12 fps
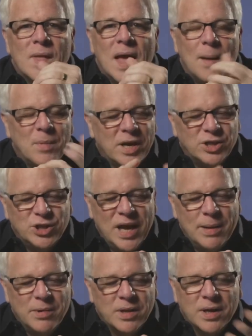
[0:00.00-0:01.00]
I'm not
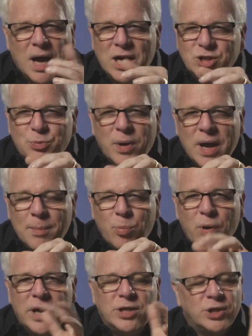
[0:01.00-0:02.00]
ashamed of the gospel I
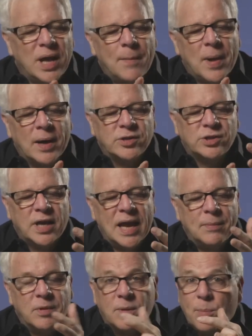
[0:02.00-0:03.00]
preached. I'm not
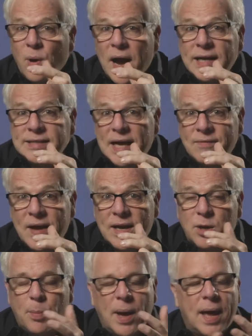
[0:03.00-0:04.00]
ashamed of the price I've
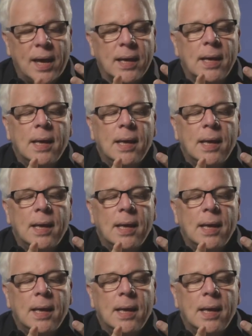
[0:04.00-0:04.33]
had to pay.